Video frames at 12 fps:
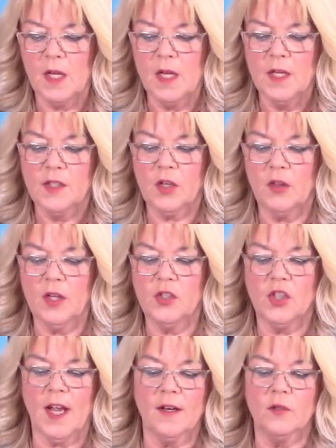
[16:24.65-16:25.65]
So those
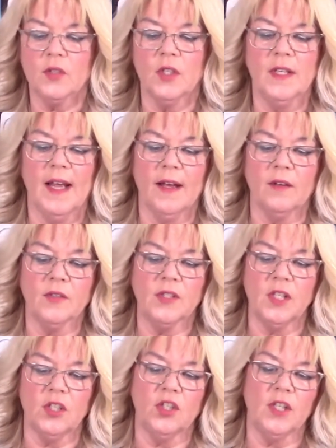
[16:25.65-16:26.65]
channels are now
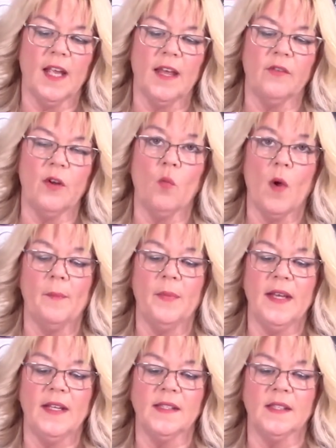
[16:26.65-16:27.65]
stitched together in one
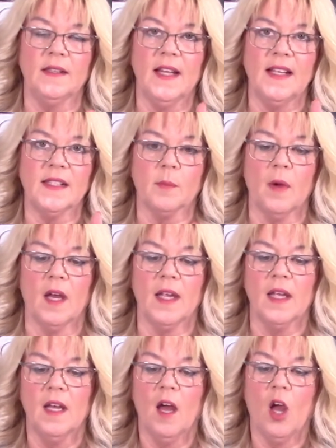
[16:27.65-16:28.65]
piece, and there's
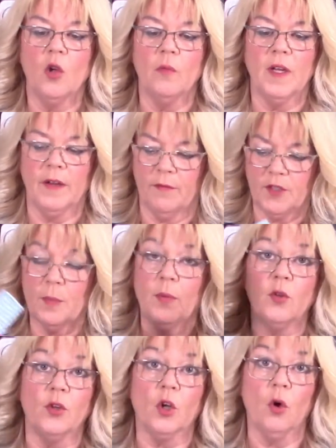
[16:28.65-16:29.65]
my opening to
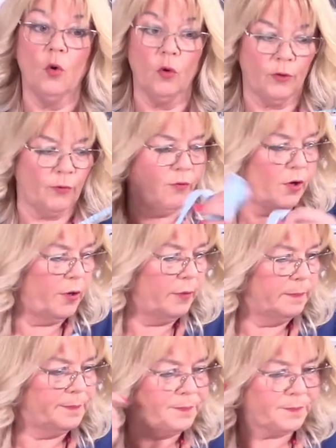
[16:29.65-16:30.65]
put the cord
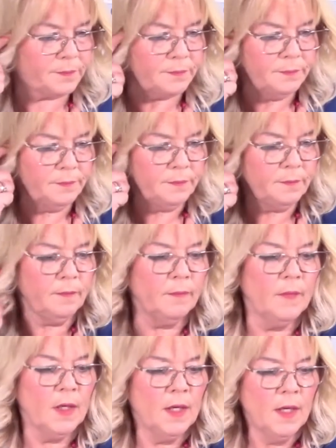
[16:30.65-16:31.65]
through.
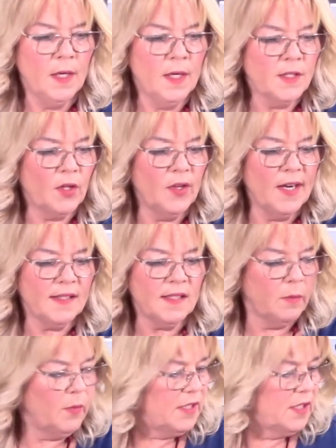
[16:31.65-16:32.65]
So the next
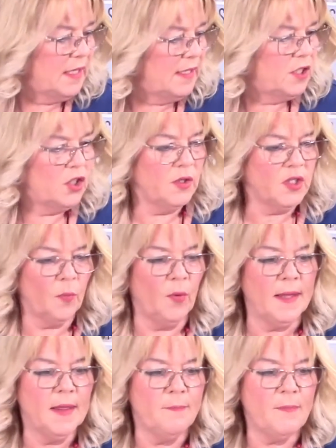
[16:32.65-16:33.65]
thing we need to do is to
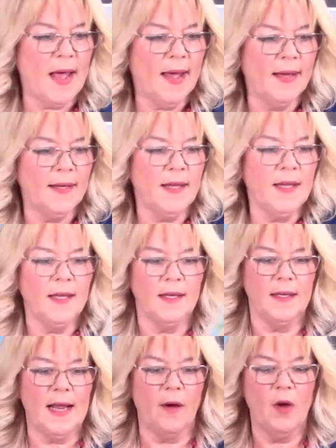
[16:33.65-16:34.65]
bring the bag
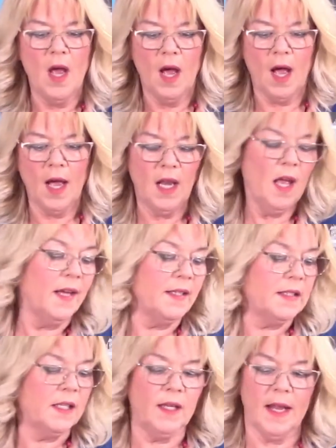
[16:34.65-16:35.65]
in. Now I
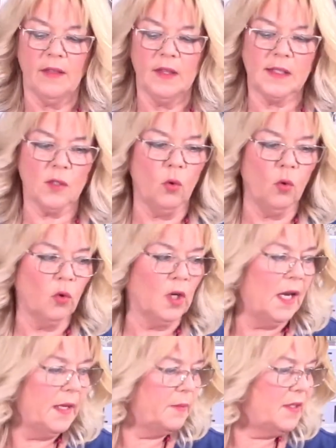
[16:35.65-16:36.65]
like to get this all
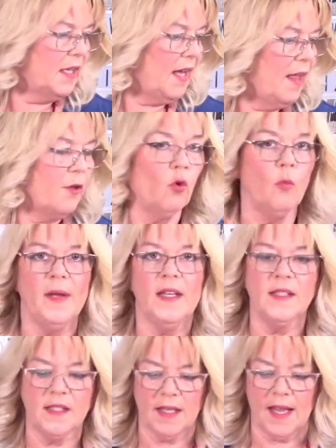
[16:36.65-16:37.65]
clipped together or
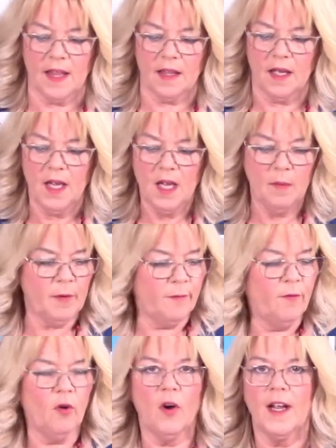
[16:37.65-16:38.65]
pinned together
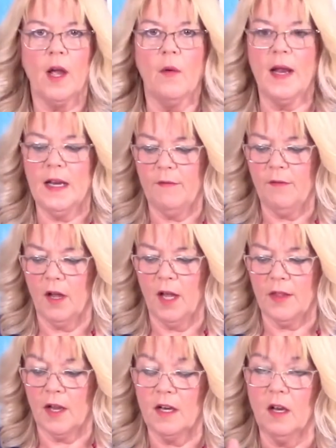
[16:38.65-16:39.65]
before I go any
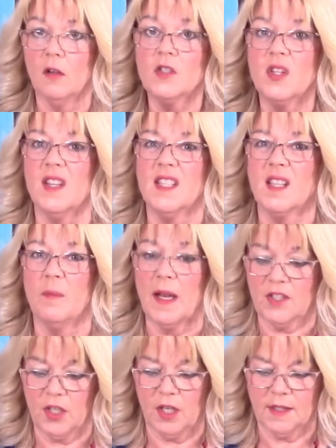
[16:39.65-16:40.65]
further, and a lot of this I'm
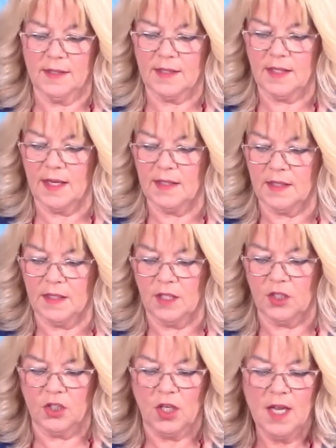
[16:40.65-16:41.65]
actually going to stay
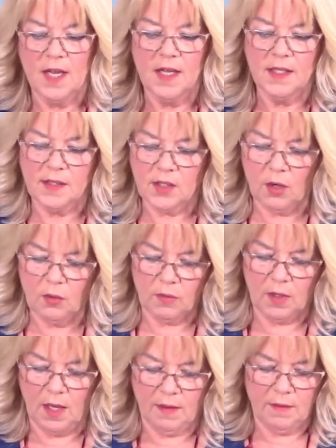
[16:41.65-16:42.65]
stitch. So
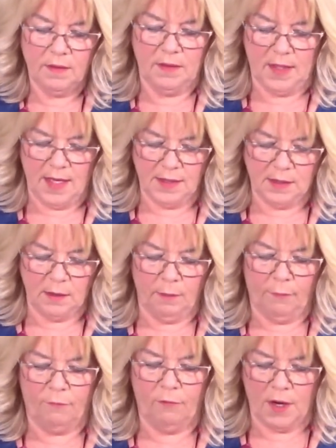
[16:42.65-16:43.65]
there's the
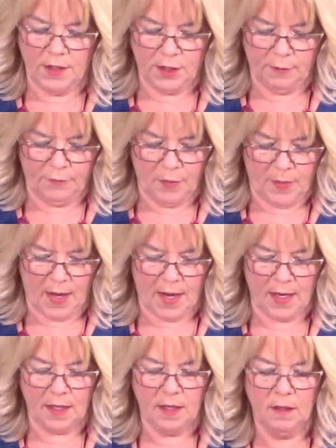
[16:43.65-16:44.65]
front of the
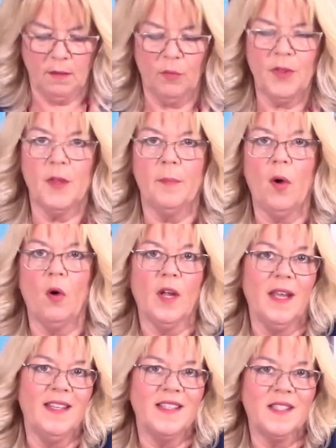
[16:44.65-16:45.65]
bag with the
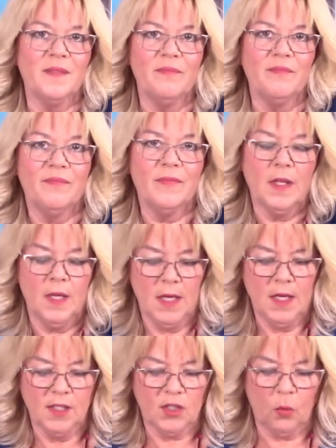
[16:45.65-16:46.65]
pockets.
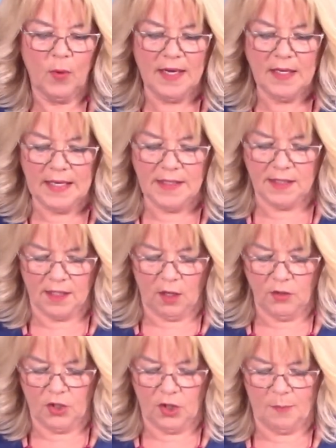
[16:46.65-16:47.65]
So we need to
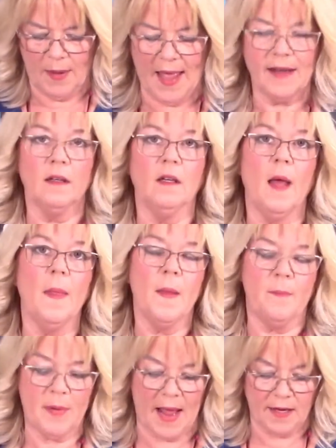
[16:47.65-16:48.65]
go to the panel at
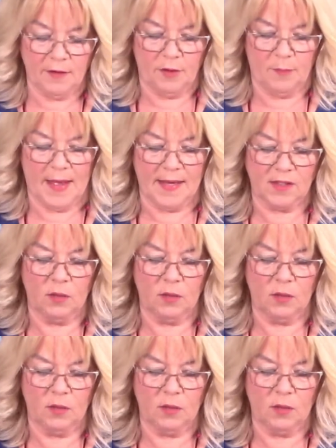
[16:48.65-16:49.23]
the back of the bag.